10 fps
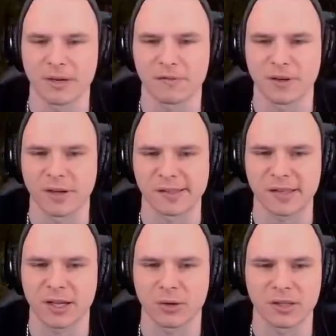a nice
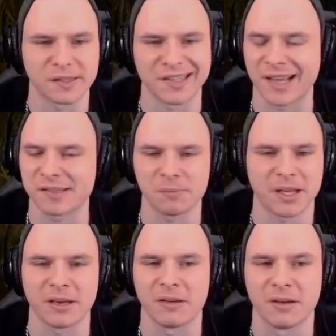kick on this. It hasn't
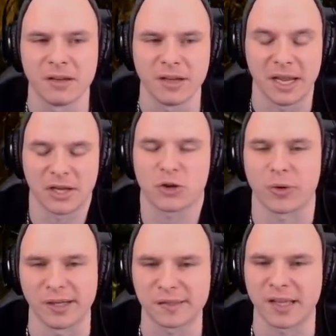been
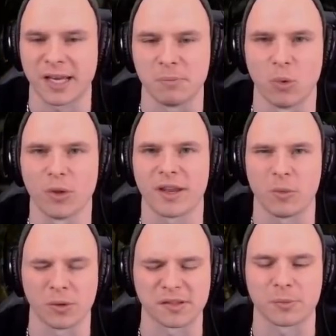increased any more than it
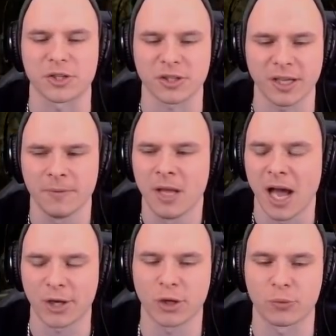was originally. I
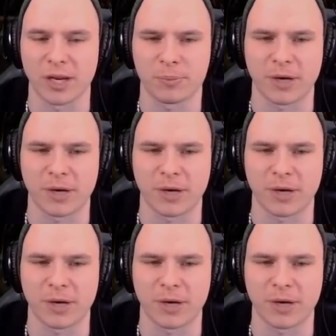could re-prep